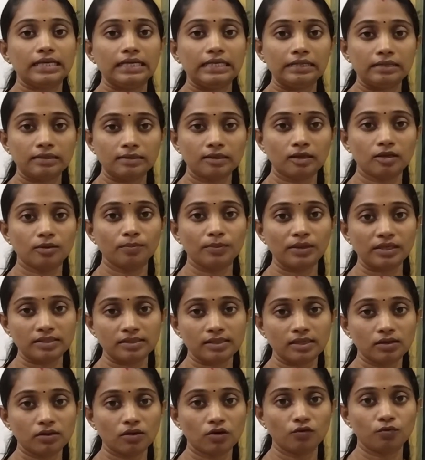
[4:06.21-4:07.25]

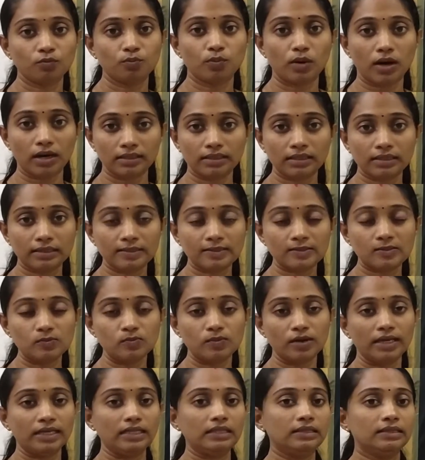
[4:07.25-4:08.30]
intermixing of particles
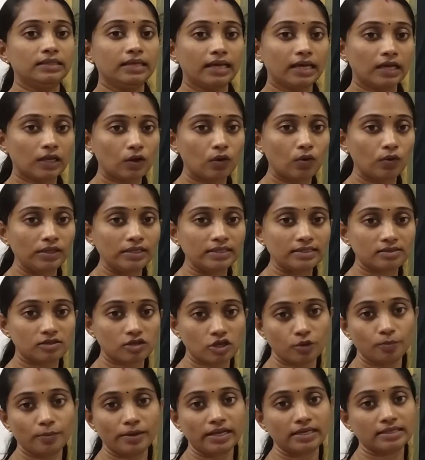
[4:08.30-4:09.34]
by their own is
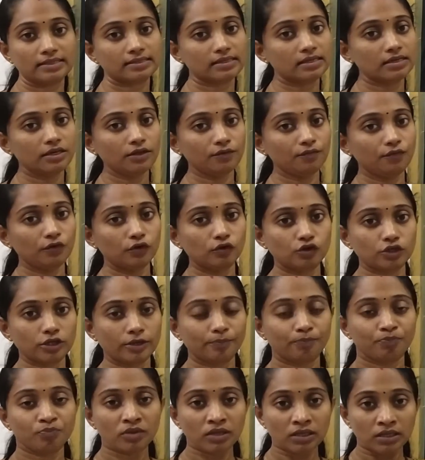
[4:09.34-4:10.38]
named as
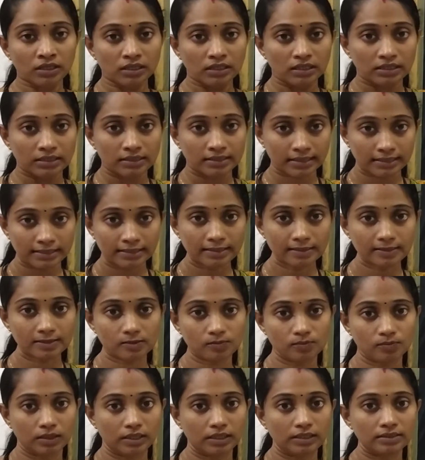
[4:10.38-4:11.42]
diffusion. That
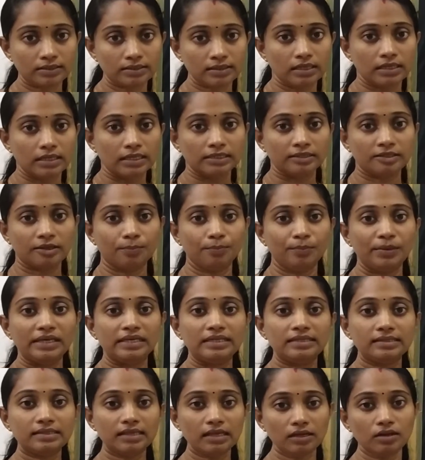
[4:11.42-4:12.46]
is means the
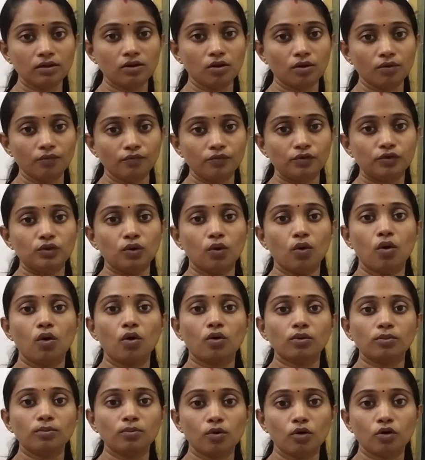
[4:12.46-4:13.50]
mixing of two
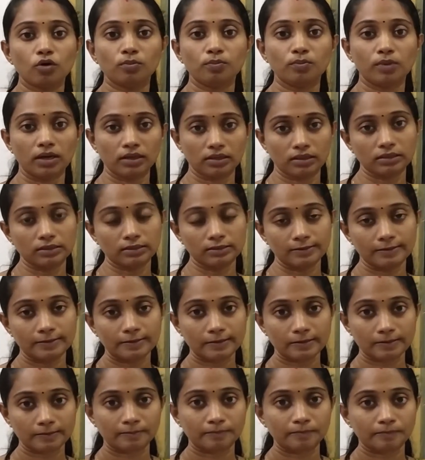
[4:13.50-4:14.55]
or more
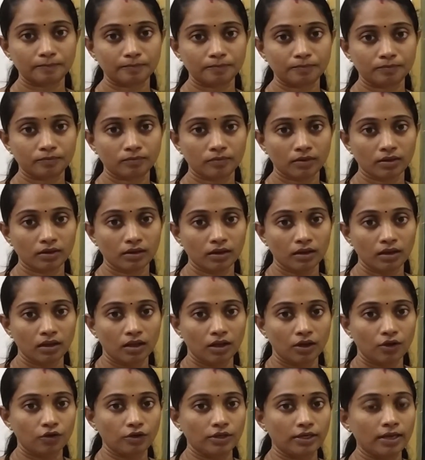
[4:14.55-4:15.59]
particles.
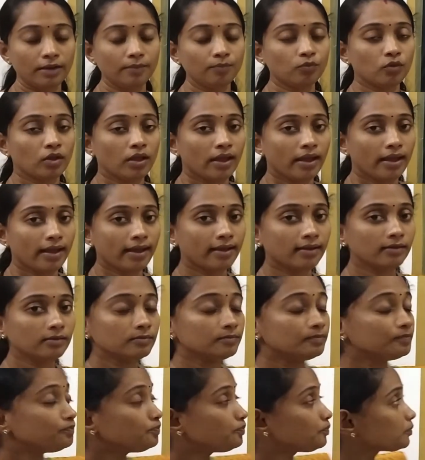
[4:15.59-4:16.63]
Okay,
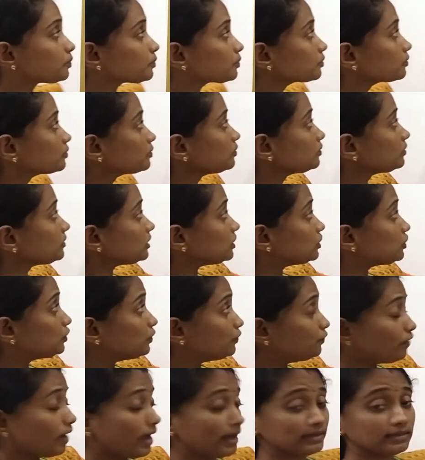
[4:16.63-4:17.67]
and two
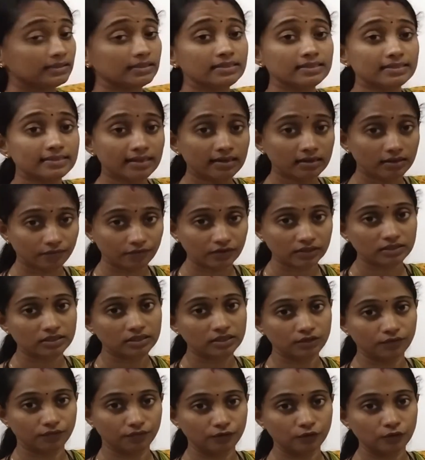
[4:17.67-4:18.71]
factors are
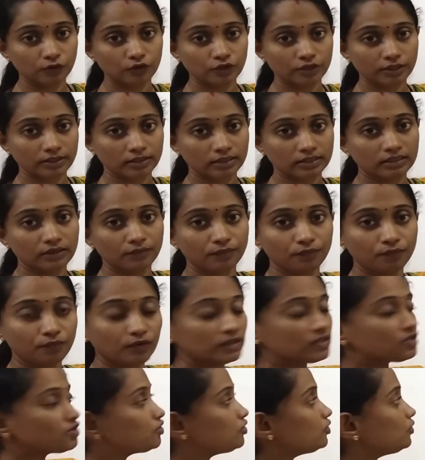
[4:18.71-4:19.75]
affecting diffusion. The
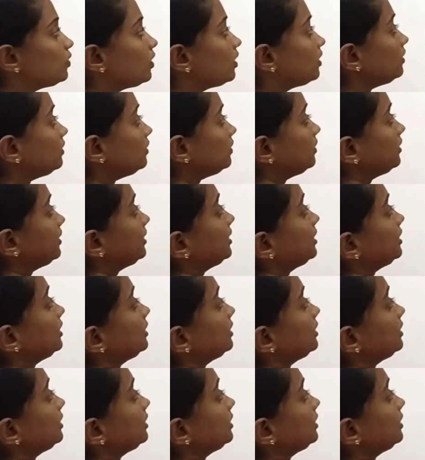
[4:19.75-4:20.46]
first one,